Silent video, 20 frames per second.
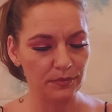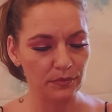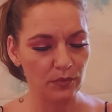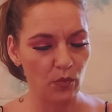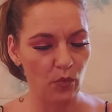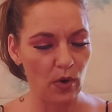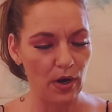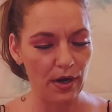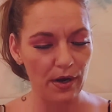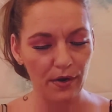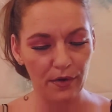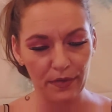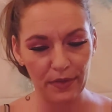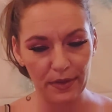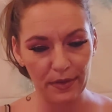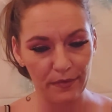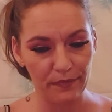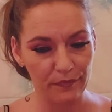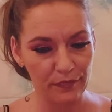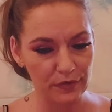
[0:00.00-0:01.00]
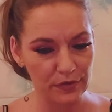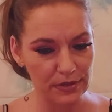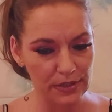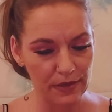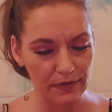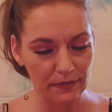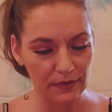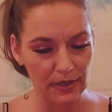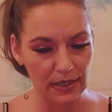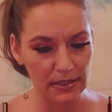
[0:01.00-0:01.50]
Wear them for
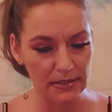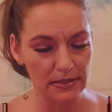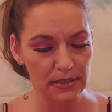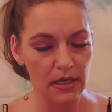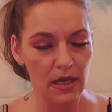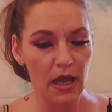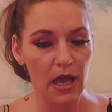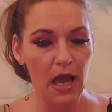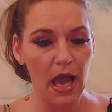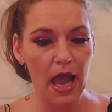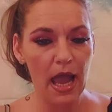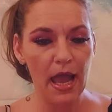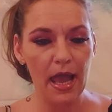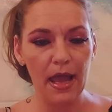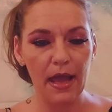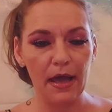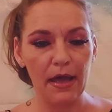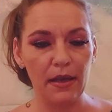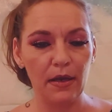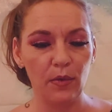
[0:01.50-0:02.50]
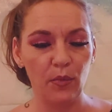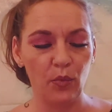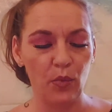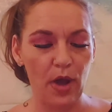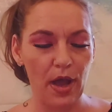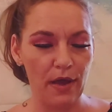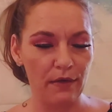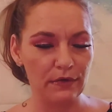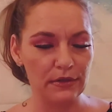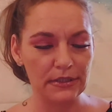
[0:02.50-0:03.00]
7 days. And
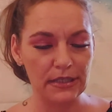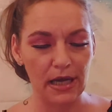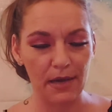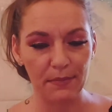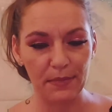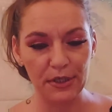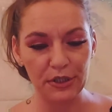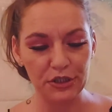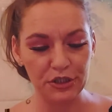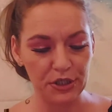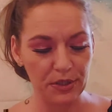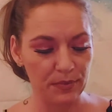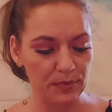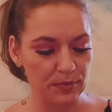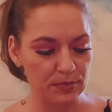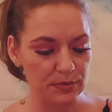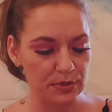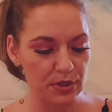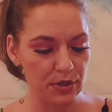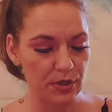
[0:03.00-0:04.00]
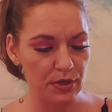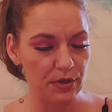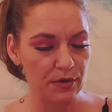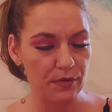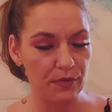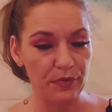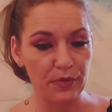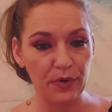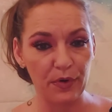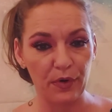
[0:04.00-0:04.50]
every time they ship them to you,
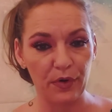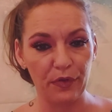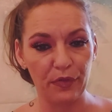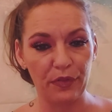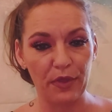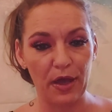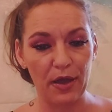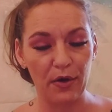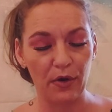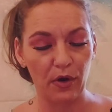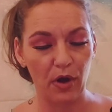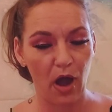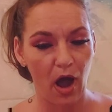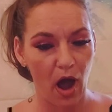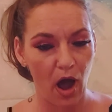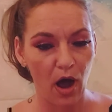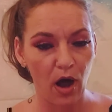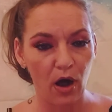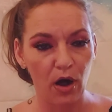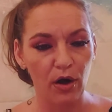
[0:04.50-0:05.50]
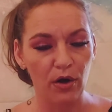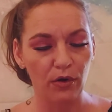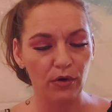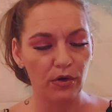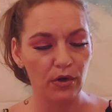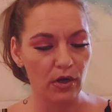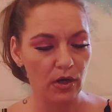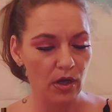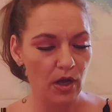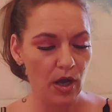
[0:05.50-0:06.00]
they are all
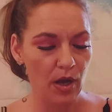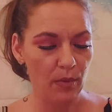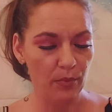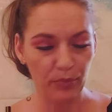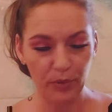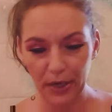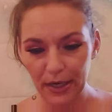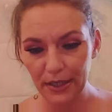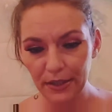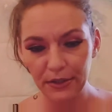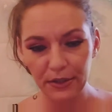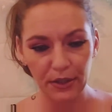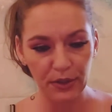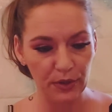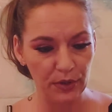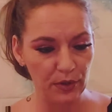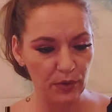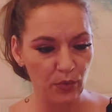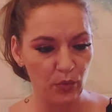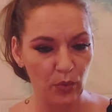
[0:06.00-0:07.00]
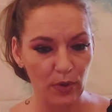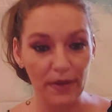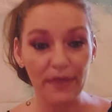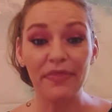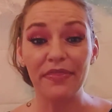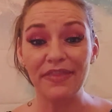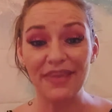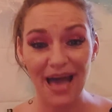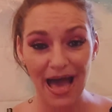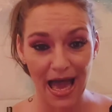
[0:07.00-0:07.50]
brand new with
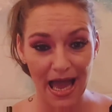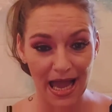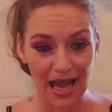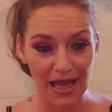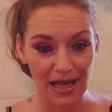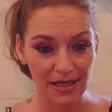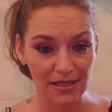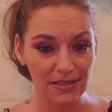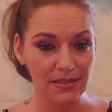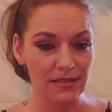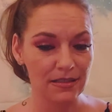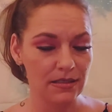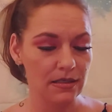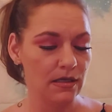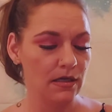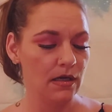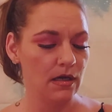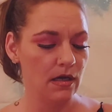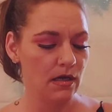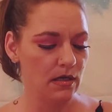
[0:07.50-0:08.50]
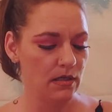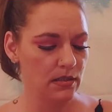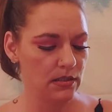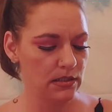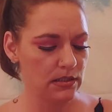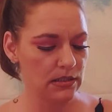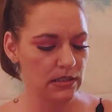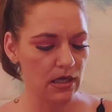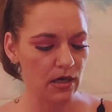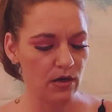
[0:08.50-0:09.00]
tags.
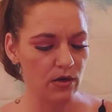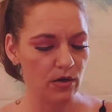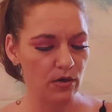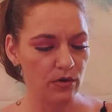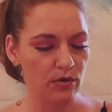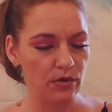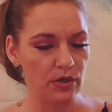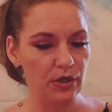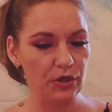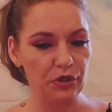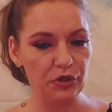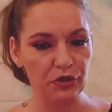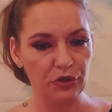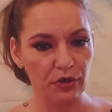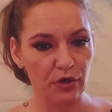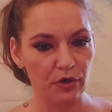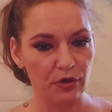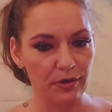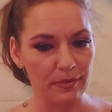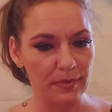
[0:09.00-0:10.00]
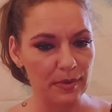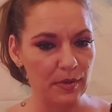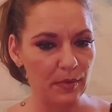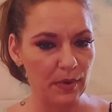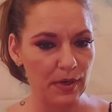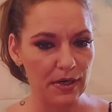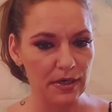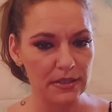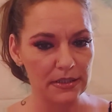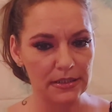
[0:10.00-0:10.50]
So you're not going to be
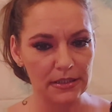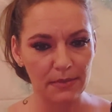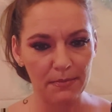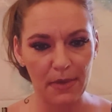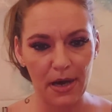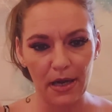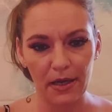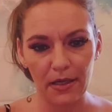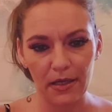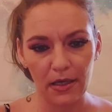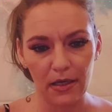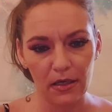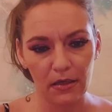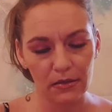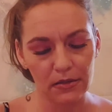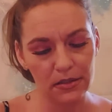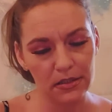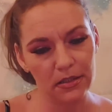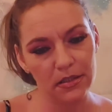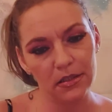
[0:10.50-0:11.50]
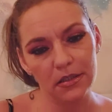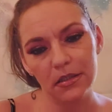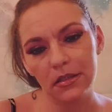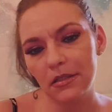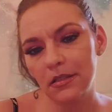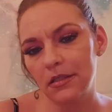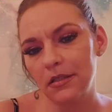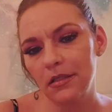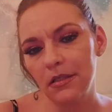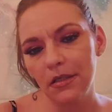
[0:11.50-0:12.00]
wearing somebody
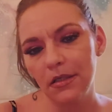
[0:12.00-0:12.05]
else's,